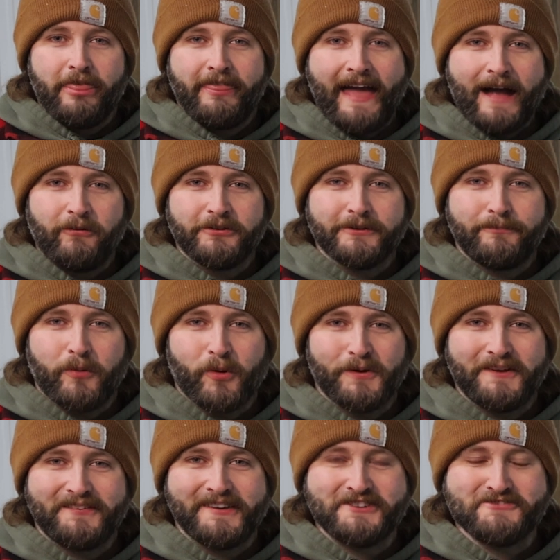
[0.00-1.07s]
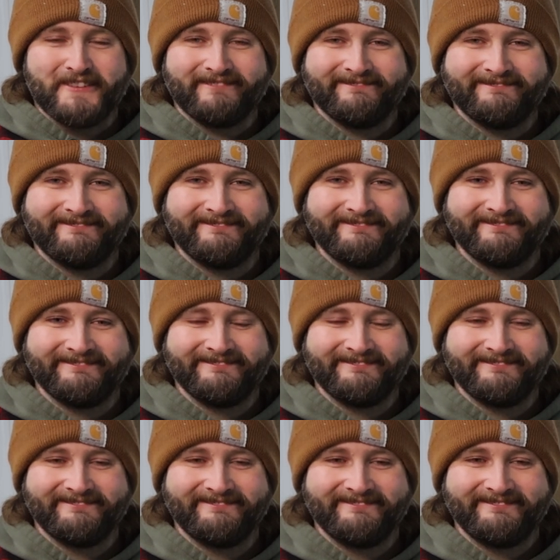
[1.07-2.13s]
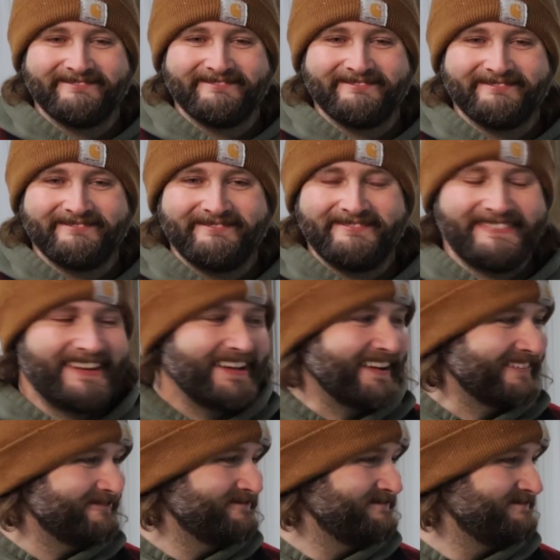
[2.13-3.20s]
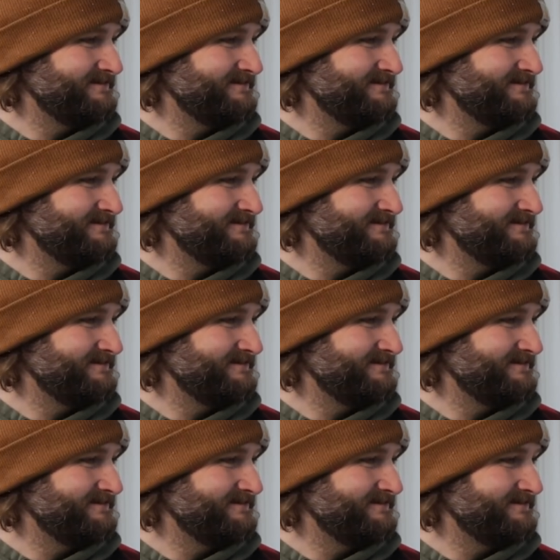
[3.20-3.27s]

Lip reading: that was a poor decision. Yeah.